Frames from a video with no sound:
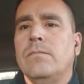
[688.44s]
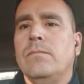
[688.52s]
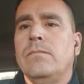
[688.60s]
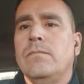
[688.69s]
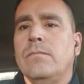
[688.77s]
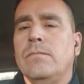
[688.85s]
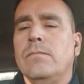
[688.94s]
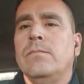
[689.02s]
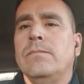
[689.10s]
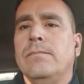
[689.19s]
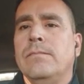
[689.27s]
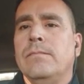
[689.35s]

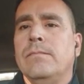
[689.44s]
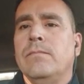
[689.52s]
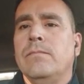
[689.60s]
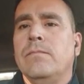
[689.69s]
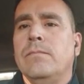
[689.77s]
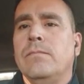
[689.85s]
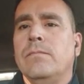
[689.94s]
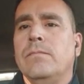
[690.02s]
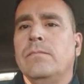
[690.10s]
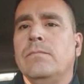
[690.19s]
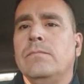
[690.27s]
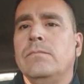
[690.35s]

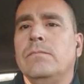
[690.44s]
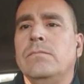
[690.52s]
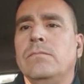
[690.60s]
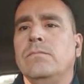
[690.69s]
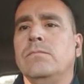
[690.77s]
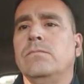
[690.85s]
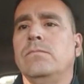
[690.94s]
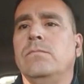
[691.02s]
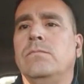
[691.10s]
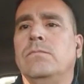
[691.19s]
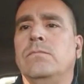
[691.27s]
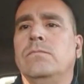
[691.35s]

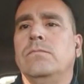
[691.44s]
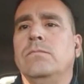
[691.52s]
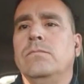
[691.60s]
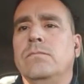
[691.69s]
The person shown says nothing.